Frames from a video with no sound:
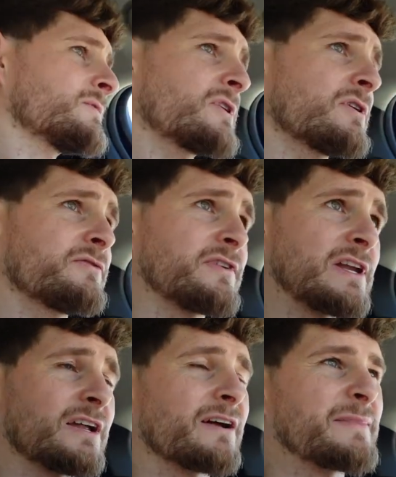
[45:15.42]
Go for
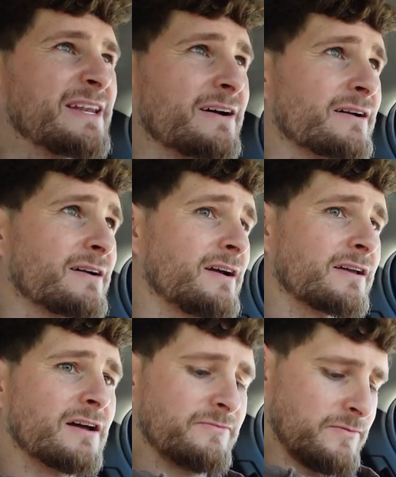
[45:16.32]
like, I mean, I
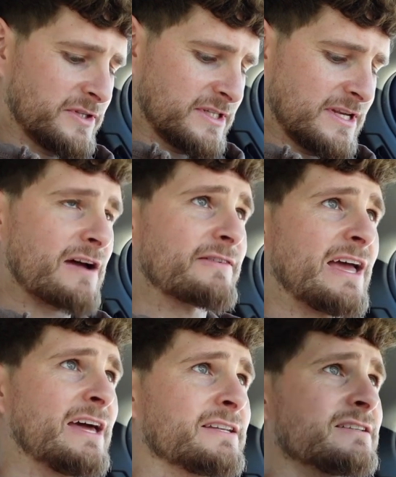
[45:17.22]
kind of wanted to have it
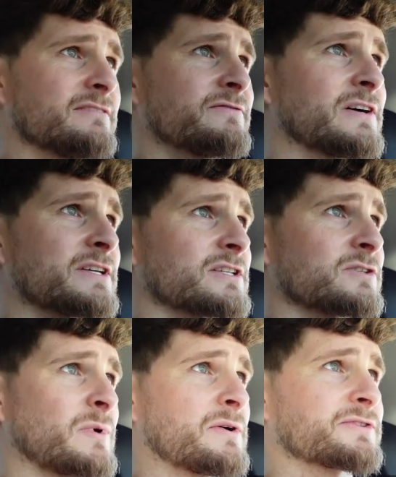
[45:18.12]
edited first as well,